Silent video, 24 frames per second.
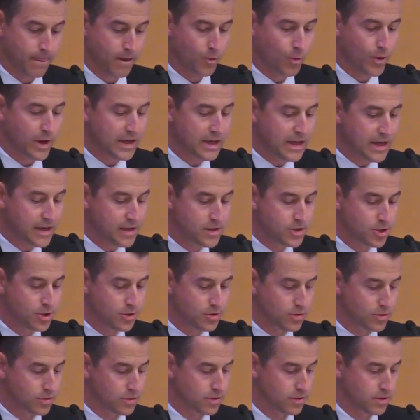We need
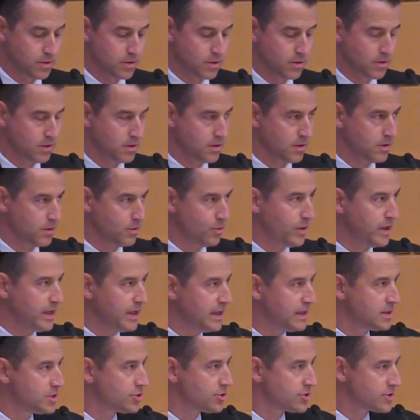you. We
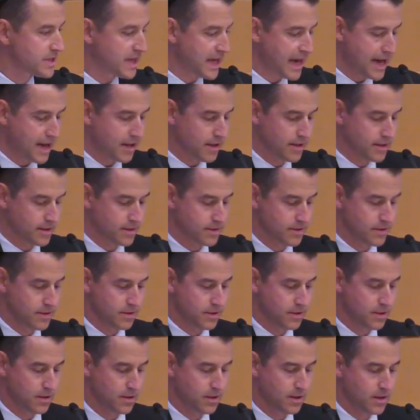need your talent,
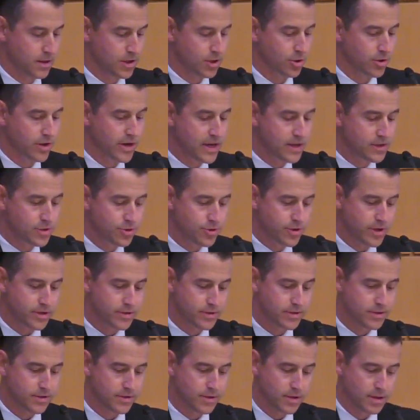your
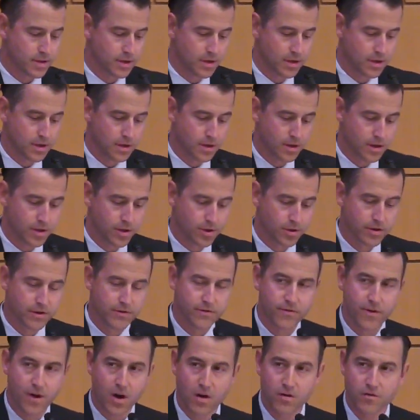interest, your
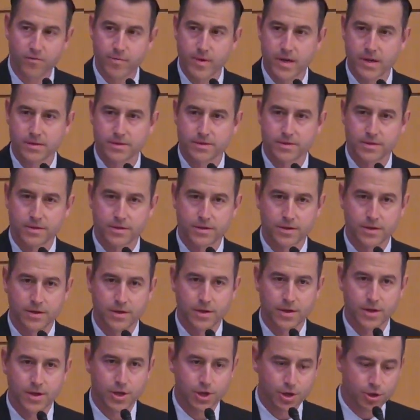involvement,
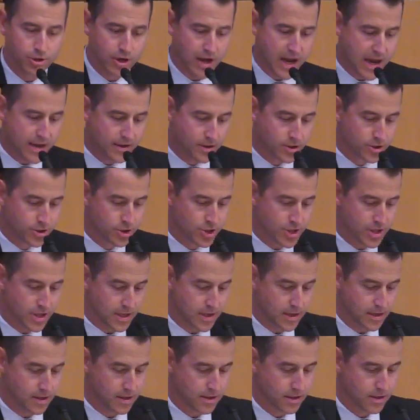your
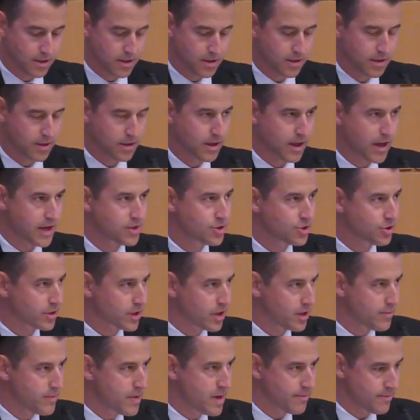energy, and your
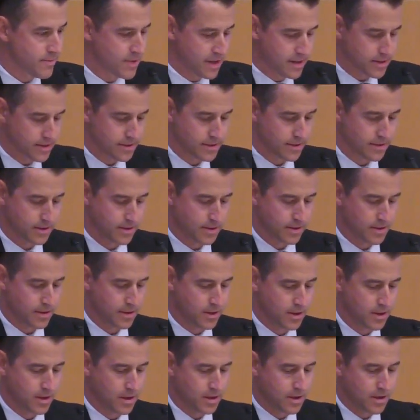commitment.
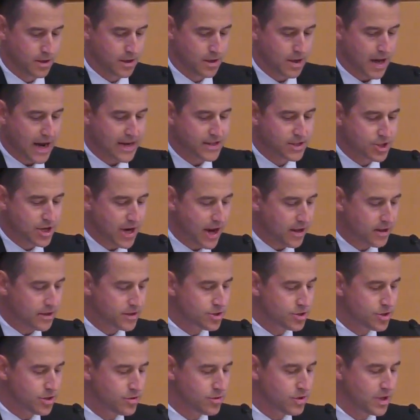I
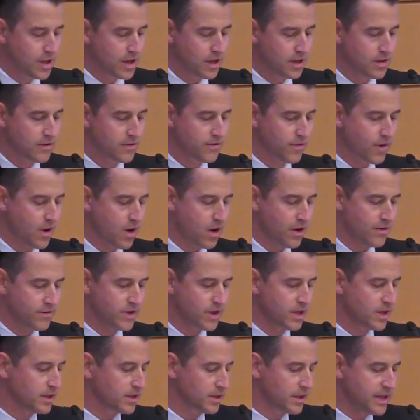challenge you to get involved
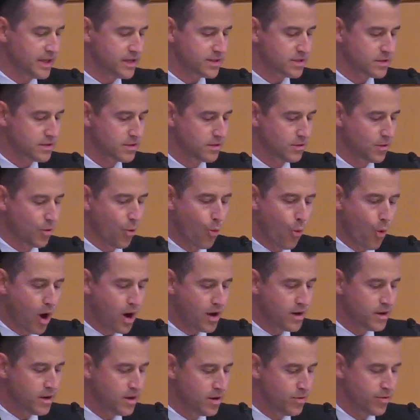in at least
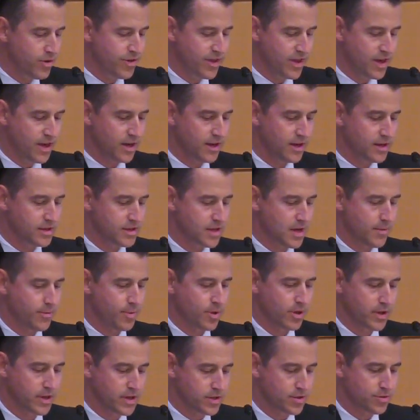one new thing at
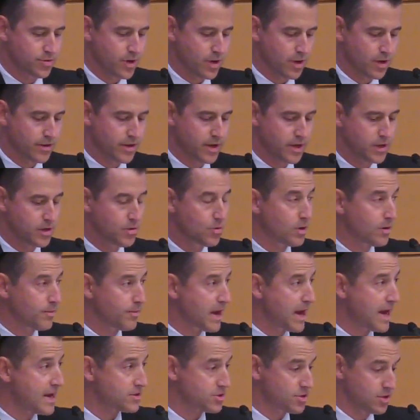Temple Israel that you are
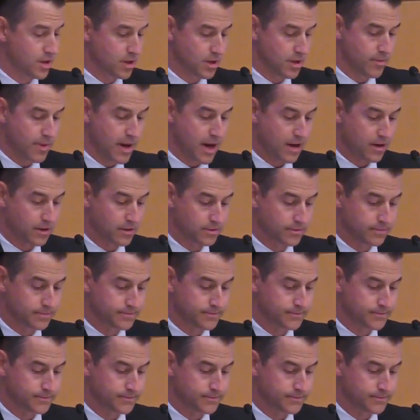passionate about.